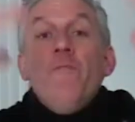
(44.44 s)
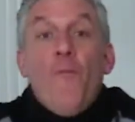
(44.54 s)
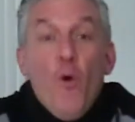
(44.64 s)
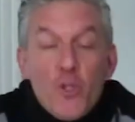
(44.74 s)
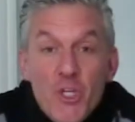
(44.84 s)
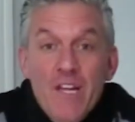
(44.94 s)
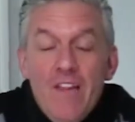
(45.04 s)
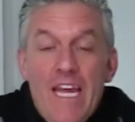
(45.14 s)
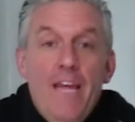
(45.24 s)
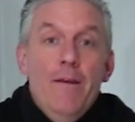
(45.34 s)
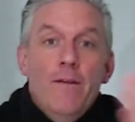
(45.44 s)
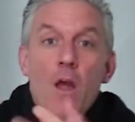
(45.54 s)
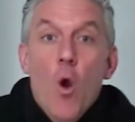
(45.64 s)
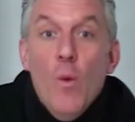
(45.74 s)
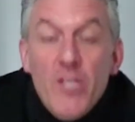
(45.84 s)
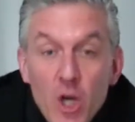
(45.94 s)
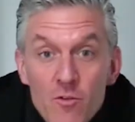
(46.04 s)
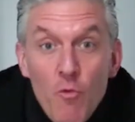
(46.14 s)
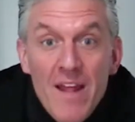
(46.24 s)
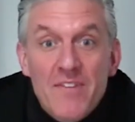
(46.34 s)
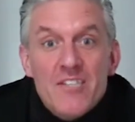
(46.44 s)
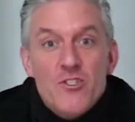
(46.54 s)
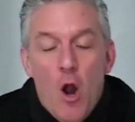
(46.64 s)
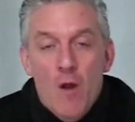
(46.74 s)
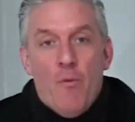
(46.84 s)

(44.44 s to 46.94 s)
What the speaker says: unfortunately, we couldn't rent this darn